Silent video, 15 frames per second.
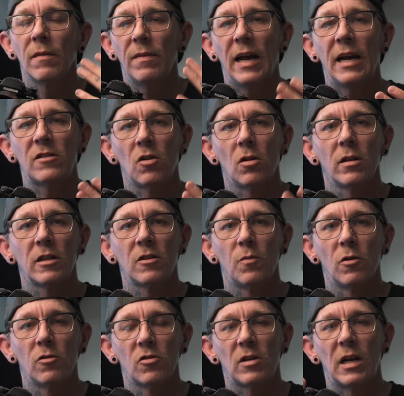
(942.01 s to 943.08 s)
That's all
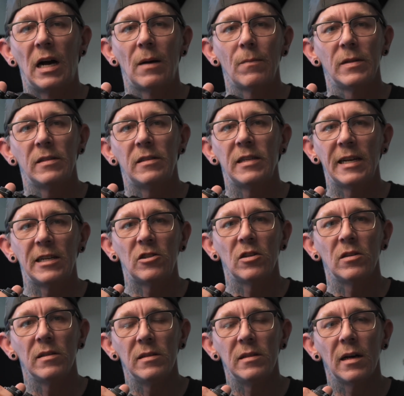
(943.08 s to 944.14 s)
exposure
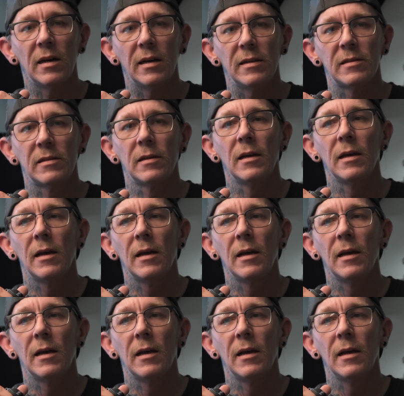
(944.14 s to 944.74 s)
compensation does.